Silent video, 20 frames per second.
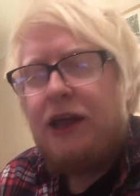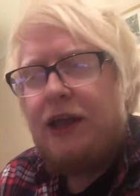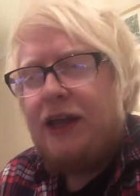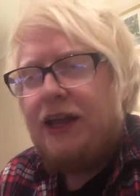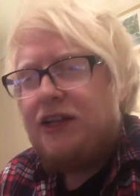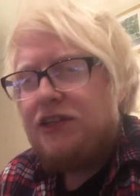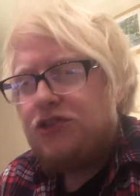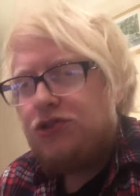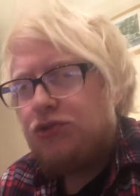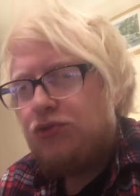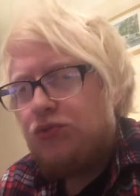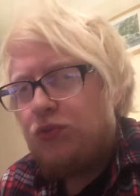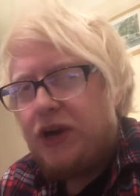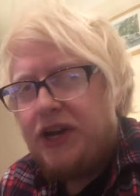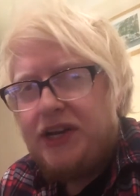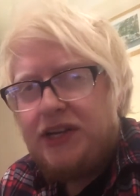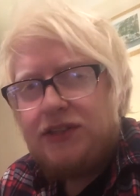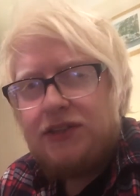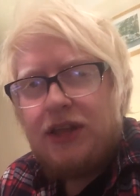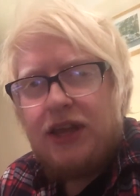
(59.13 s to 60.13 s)
it's
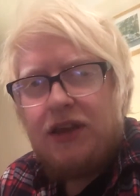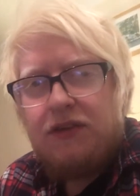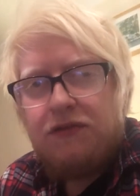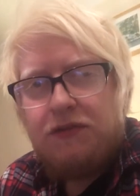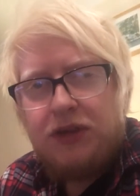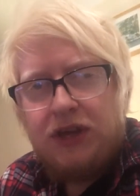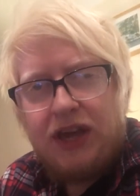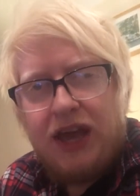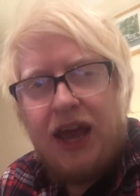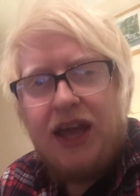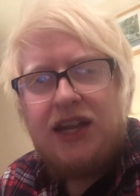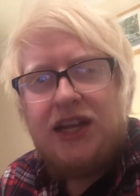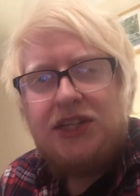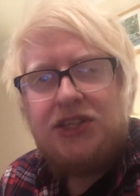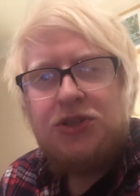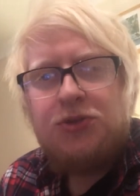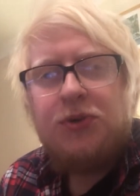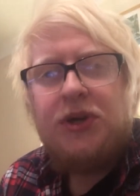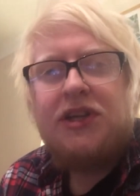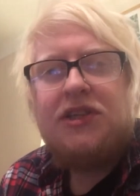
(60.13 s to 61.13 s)
great if you're getting
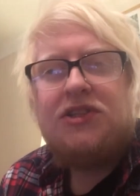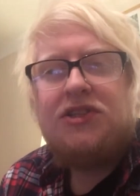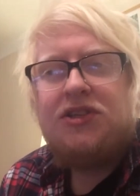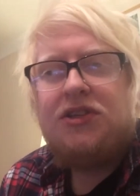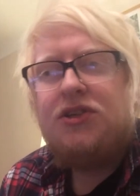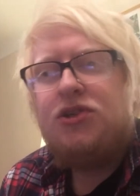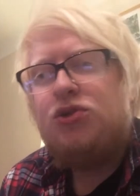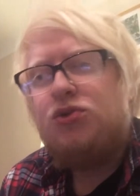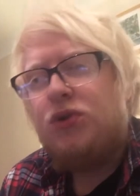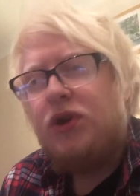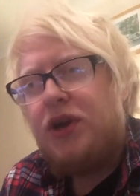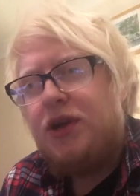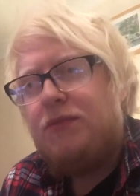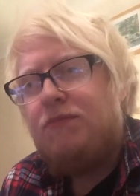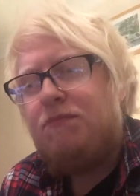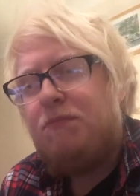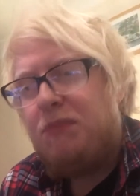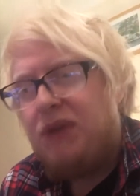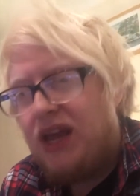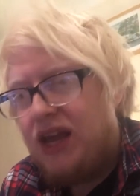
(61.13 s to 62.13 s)
into it to try and
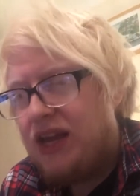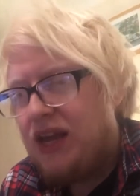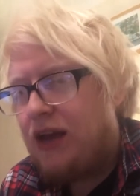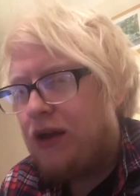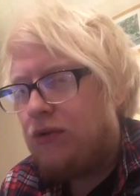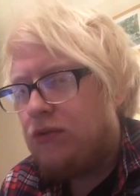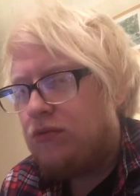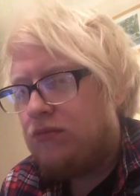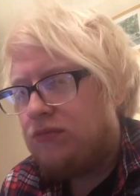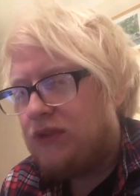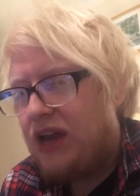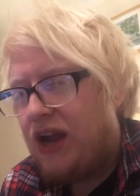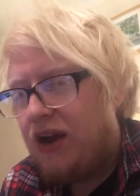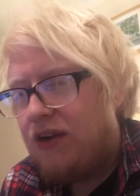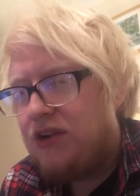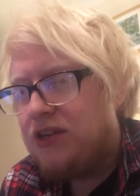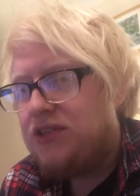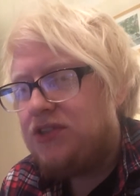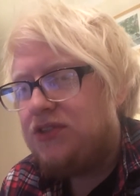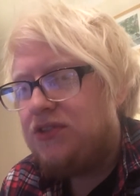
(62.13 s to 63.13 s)
pick out
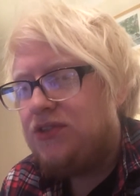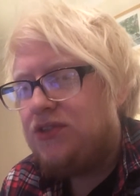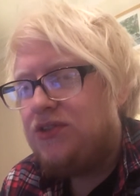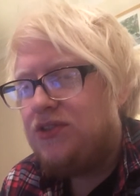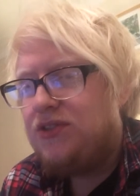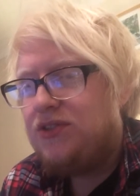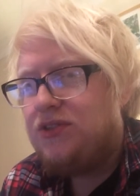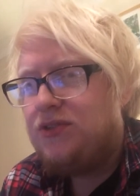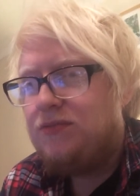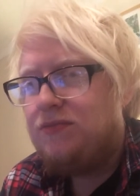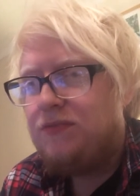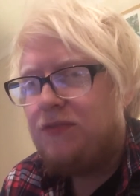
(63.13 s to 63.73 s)
characters and